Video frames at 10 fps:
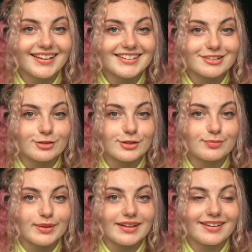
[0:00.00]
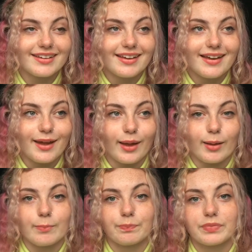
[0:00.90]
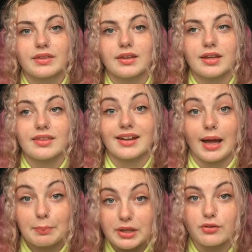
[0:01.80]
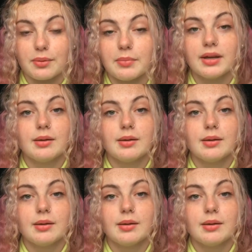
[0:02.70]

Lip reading: so to speak, like the nappy cream,